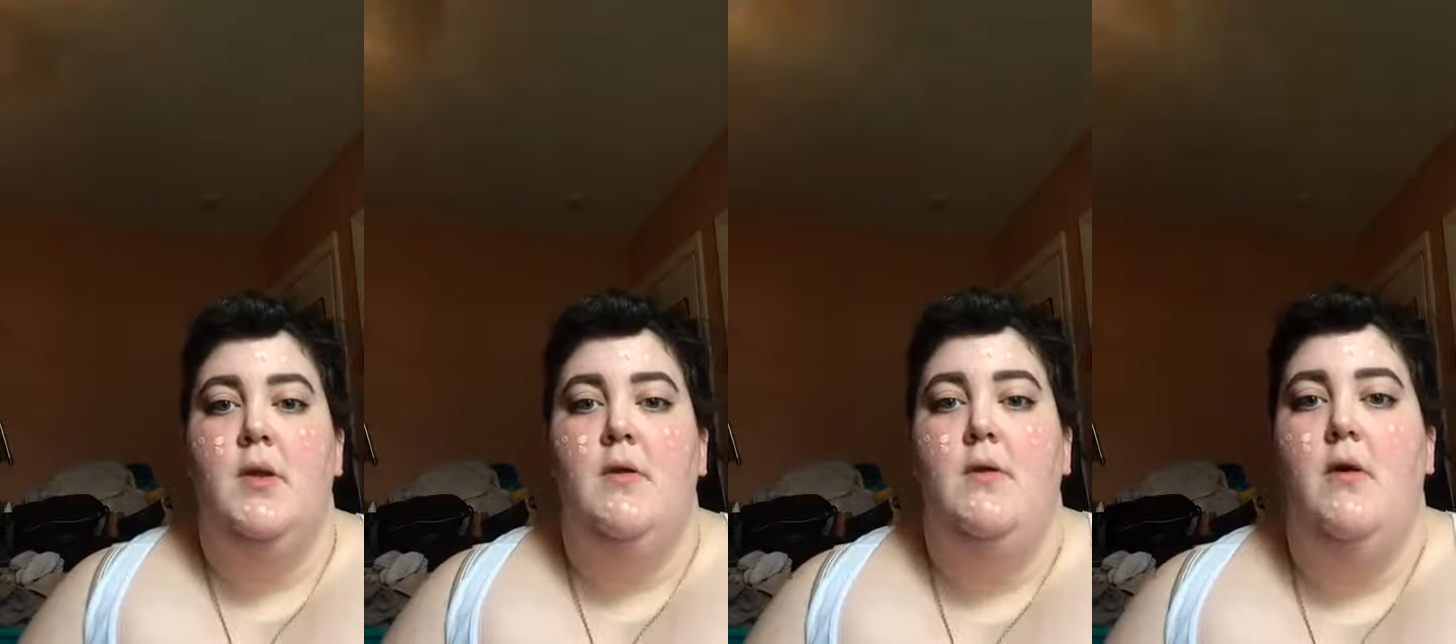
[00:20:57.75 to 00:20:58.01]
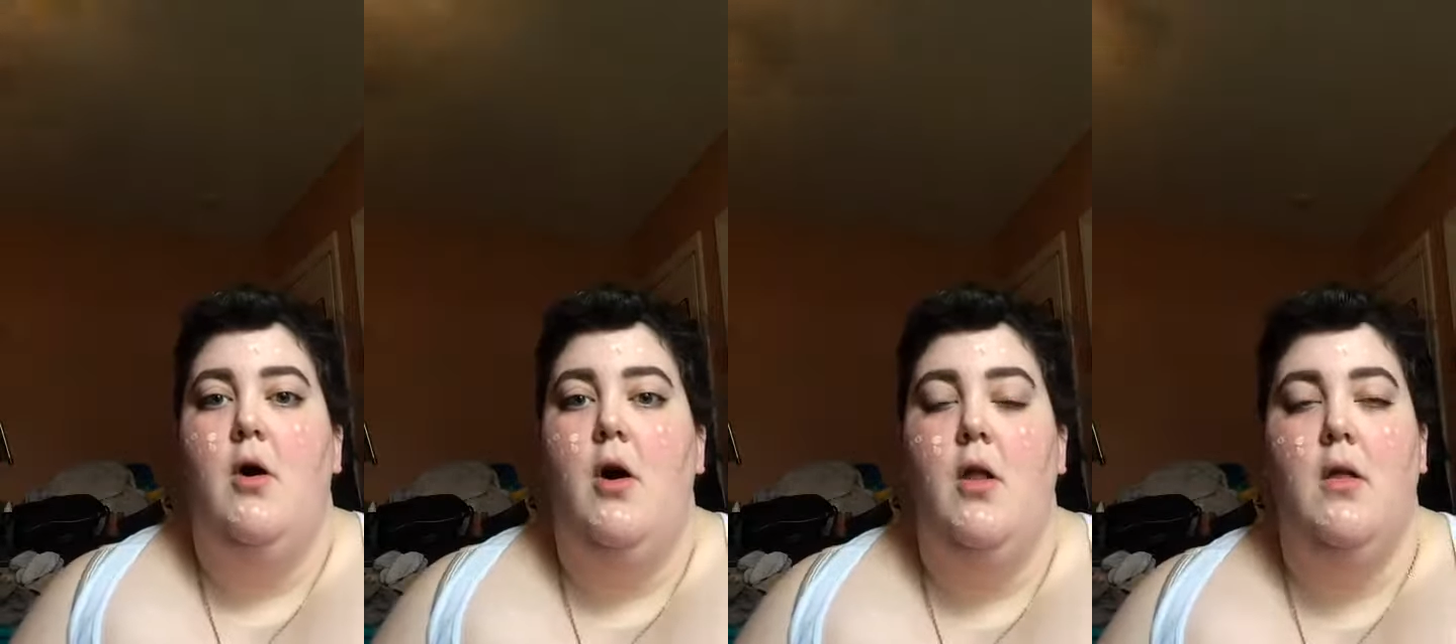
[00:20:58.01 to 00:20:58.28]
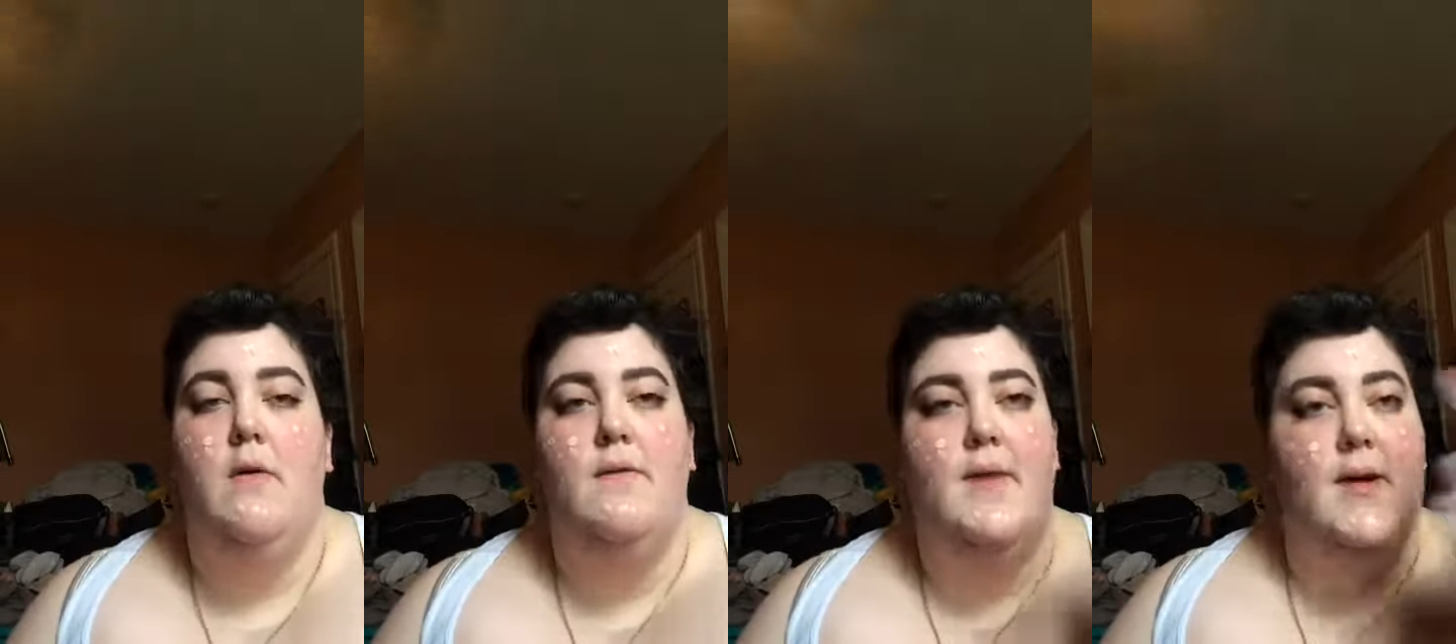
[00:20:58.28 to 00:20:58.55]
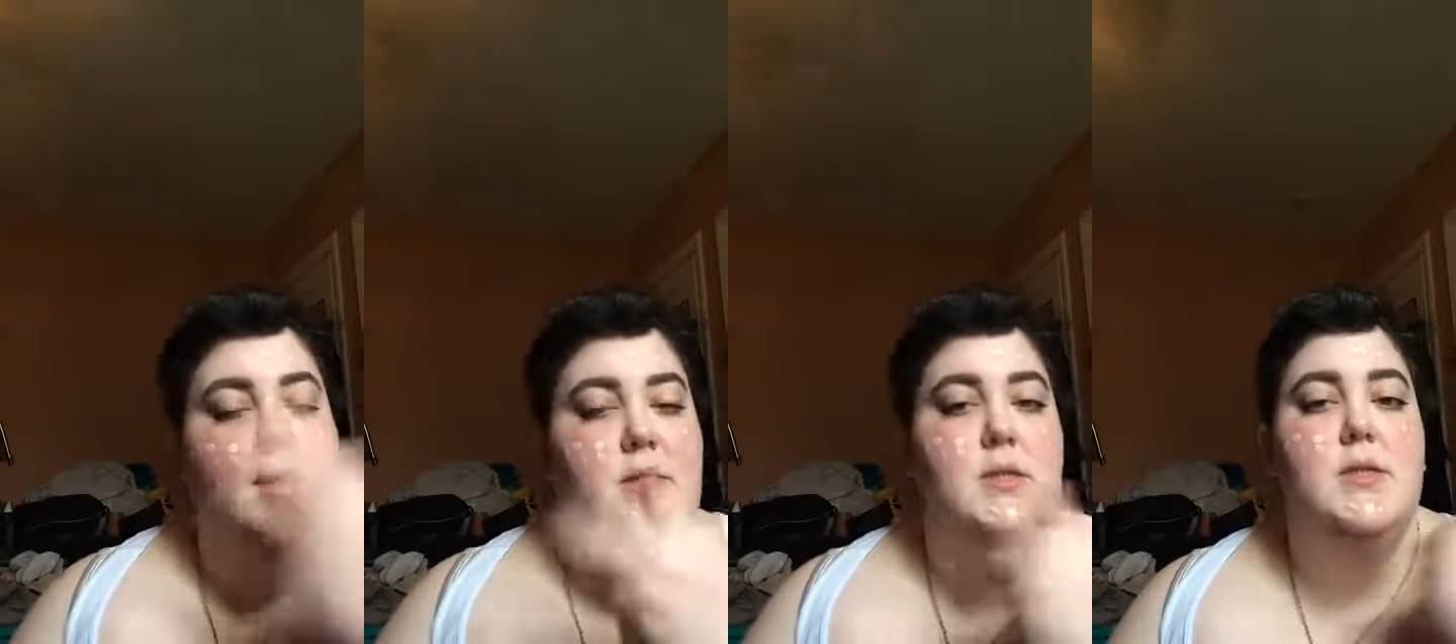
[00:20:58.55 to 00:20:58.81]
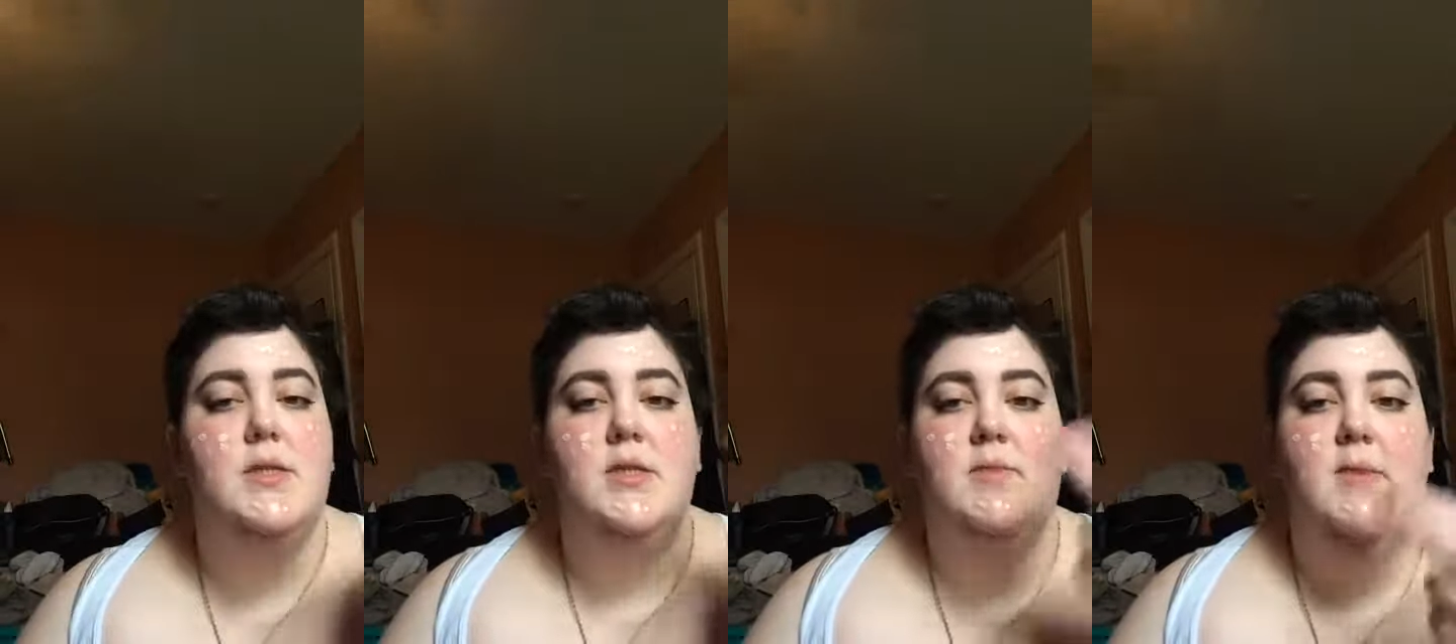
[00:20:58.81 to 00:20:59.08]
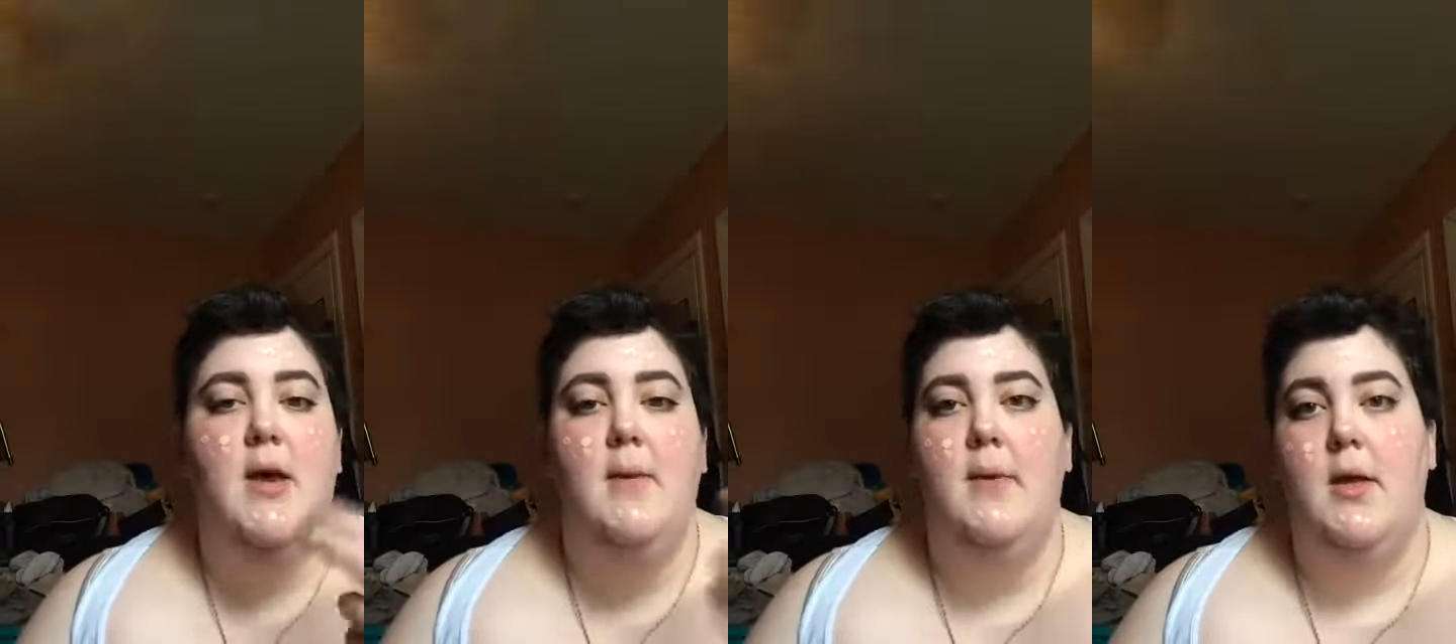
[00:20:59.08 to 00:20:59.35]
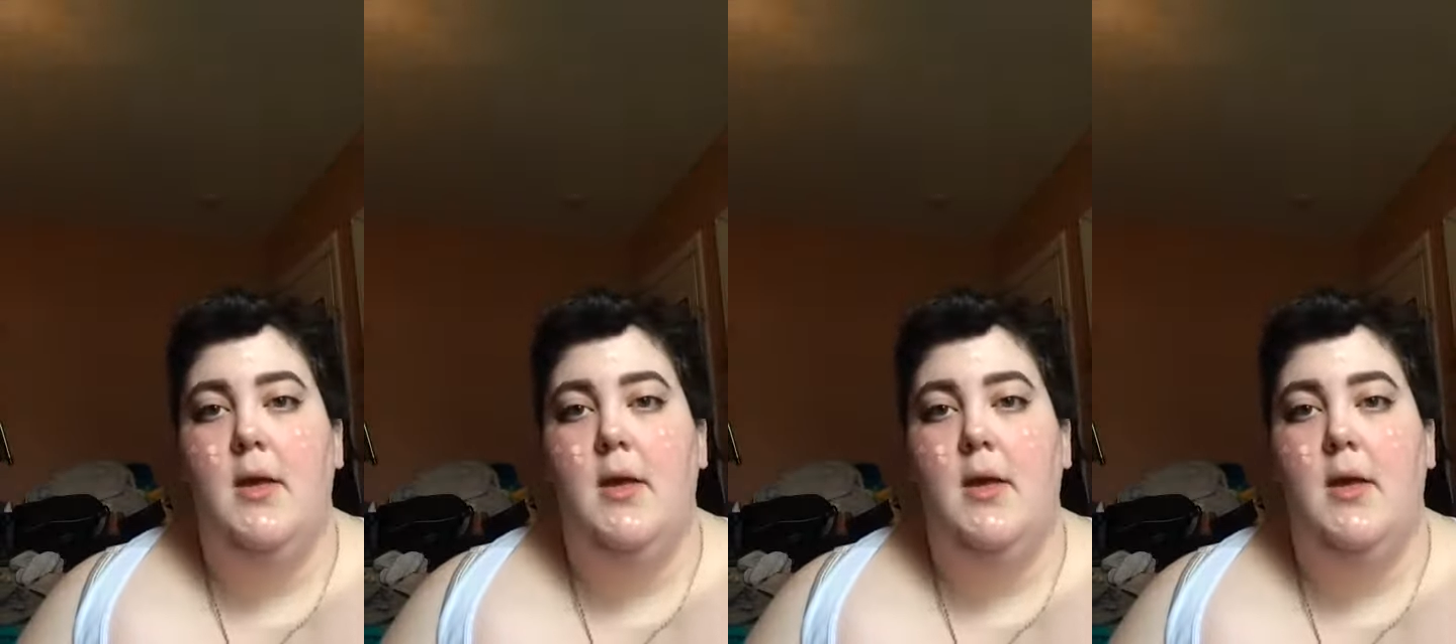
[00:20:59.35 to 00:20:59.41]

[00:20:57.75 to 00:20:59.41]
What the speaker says: all of this is maybe